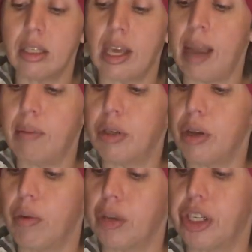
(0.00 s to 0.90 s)
Keep
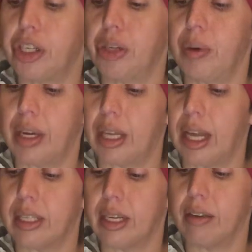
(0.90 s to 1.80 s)
doing what you're doing,
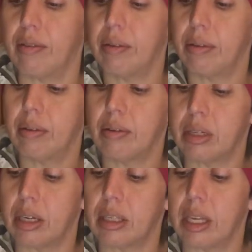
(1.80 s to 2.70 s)
collective.
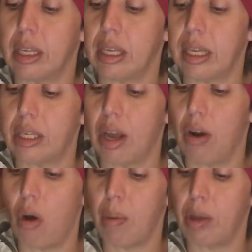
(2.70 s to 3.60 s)
Seriously, it's going
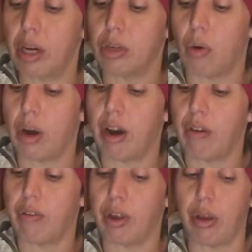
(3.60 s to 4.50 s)
to open a door here
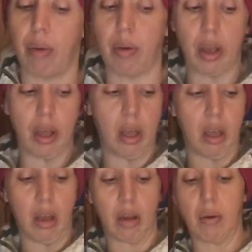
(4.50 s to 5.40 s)
for you.
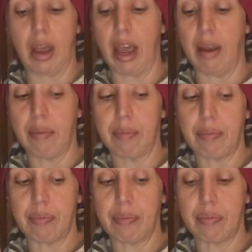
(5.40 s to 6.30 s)
Okay?
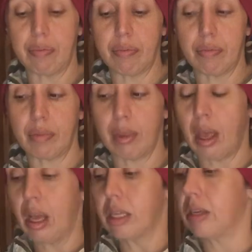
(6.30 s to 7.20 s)

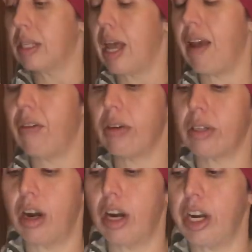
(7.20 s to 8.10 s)
So say if you
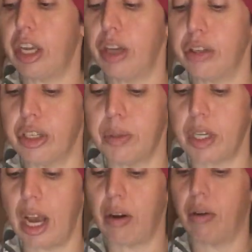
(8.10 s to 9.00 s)
started a YouTube
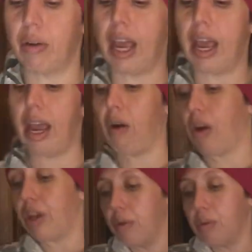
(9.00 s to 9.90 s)
channel, okay, or
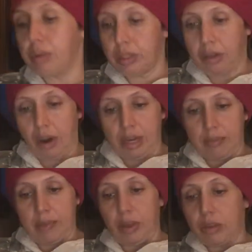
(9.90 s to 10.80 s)
you started
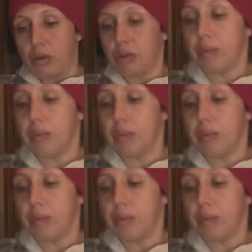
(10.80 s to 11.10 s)
something on social